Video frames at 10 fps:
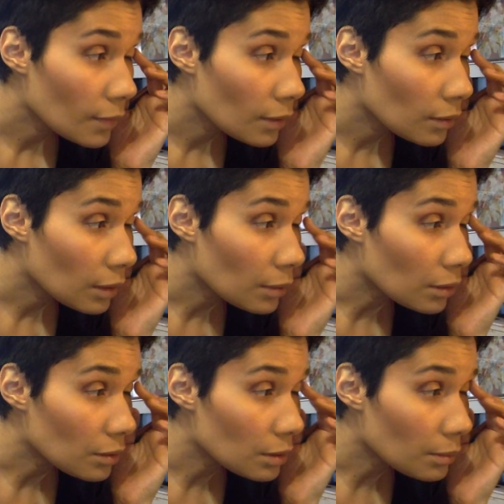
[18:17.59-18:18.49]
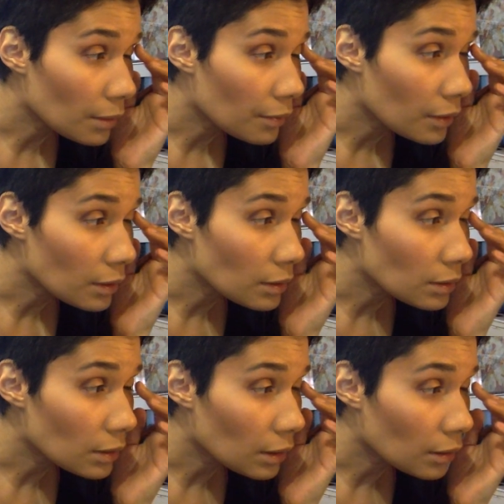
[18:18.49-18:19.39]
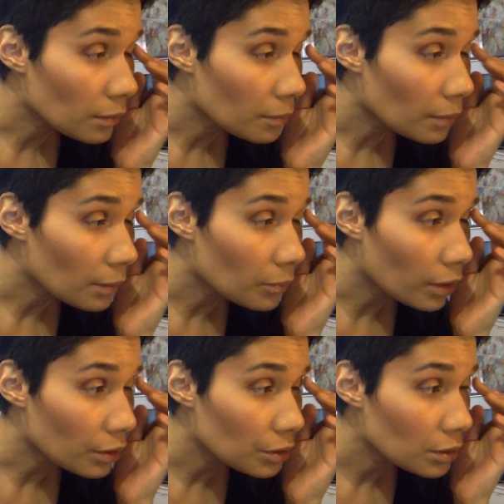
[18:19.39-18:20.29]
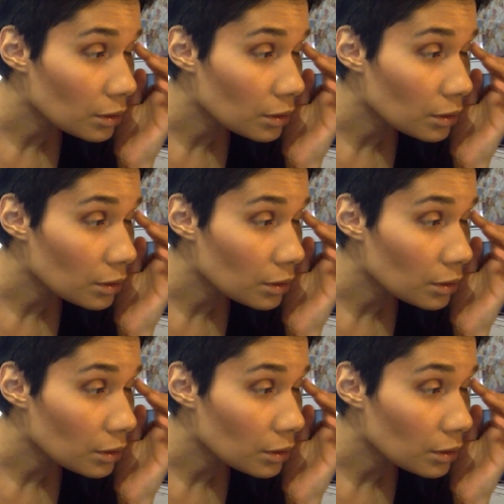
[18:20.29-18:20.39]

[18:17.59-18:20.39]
Look at me using my fingers instead of my brush.